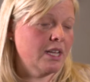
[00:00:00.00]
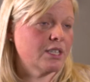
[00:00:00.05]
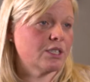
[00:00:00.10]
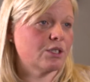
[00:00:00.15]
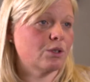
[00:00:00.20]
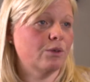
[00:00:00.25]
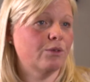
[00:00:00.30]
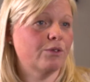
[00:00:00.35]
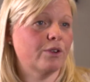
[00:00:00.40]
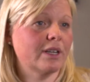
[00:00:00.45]

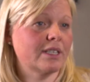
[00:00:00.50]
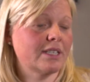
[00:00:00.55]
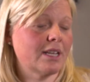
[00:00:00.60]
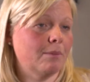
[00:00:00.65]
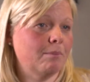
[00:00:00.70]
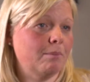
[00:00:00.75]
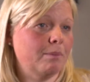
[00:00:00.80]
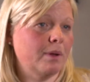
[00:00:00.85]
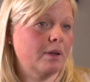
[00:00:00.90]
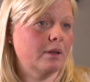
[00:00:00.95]
So for
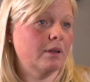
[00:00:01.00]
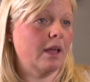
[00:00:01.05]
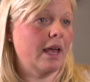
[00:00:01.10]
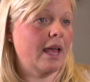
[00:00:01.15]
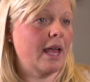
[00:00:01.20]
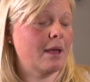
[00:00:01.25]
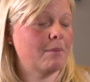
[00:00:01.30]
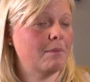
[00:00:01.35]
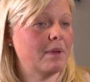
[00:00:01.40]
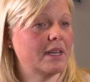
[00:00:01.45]
example,
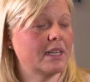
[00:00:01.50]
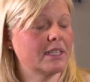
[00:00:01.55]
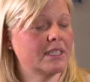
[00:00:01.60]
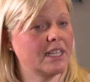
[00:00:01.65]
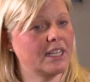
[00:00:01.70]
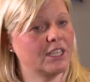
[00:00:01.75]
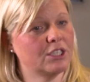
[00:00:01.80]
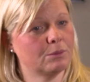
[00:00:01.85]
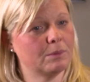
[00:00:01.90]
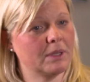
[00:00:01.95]
in a
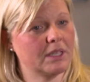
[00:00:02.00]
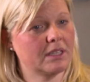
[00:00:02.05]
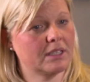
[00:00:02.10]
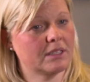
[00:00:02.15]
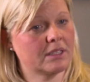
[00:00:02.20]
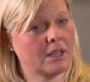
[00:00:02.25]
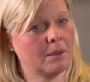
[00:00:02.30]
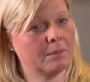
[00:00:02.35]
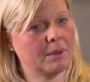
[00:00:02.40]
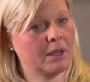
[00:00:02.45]
teach meet
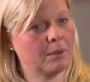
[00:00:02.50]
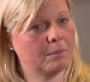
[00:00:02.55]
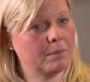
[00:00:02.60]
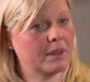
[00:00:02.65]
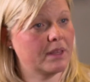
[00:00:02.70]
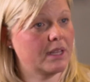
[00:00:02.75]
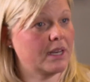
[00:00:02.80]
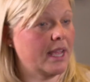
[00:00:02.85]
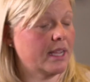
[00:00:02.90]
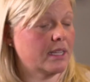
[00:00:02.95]
that's coming up
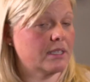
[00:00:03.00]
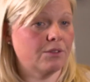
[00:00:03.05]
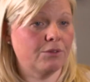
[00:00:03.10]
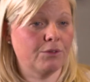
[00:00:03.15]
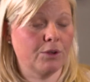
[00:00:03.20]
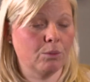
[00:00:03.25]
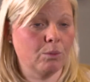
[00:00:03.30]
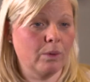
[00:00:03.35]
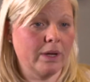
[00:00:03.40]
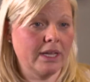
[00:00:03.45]
in the next
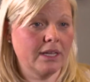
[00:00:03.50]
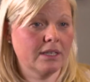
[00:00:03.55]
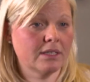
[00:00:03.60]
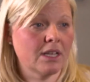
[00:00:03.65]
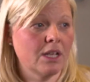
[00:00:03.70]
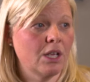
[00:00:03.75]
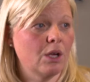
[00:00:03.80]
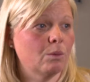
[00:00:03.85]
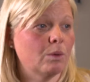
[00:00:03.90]
few weeks,